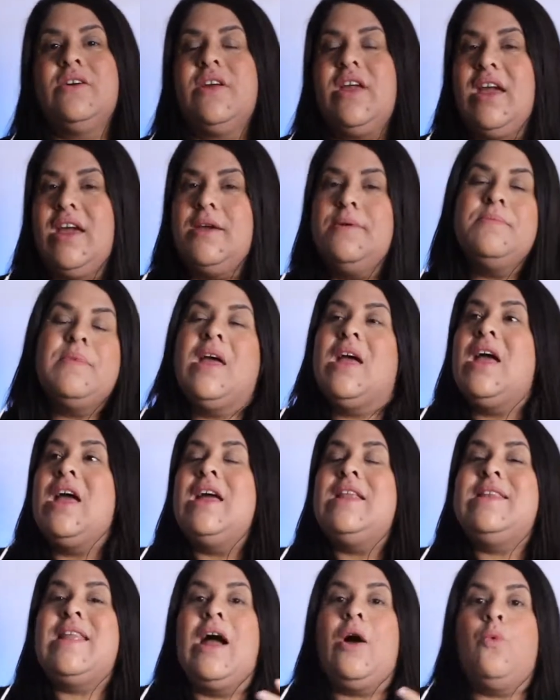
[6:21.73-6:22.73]
Okay,
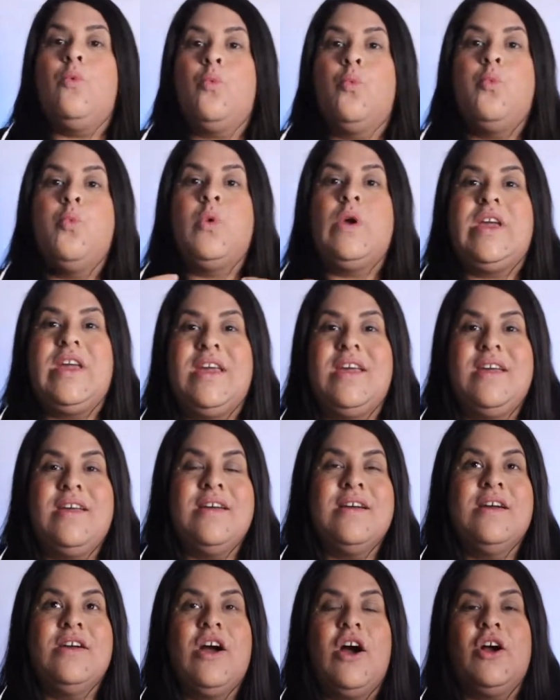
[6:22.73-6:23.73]
now
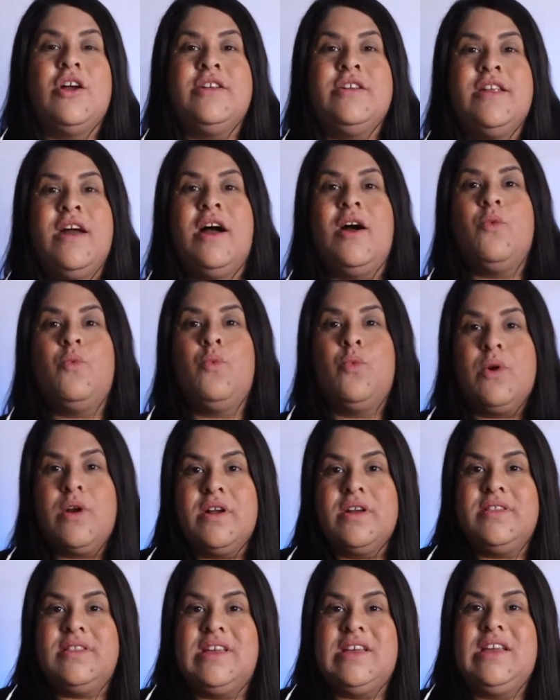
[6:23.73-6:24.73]
we are not
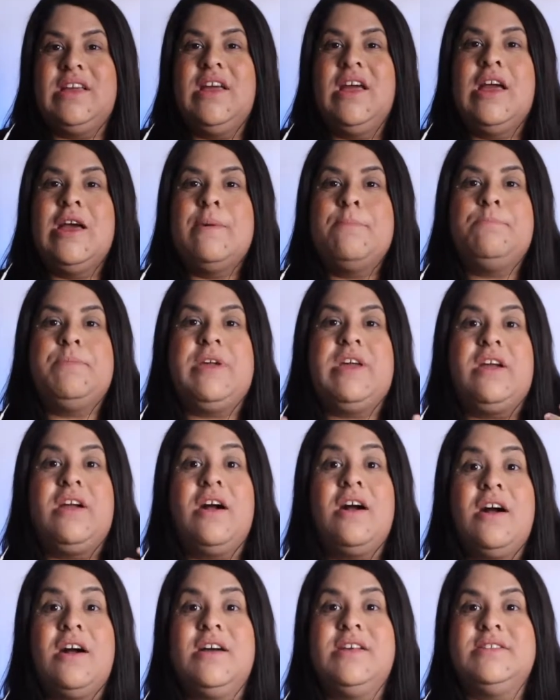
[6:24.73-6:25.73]
worthy
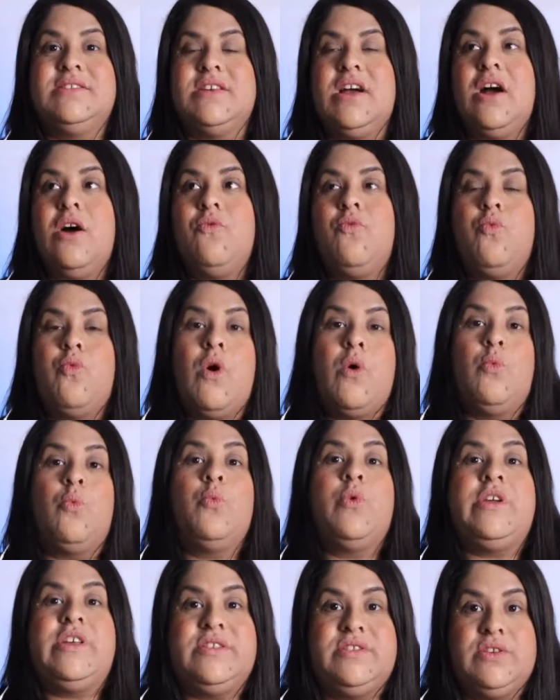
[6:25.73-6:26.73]
because of
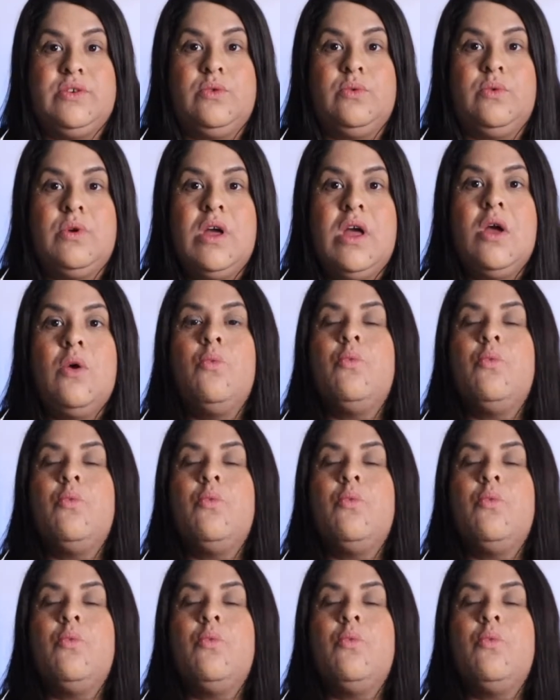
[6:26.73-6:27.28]
what we do.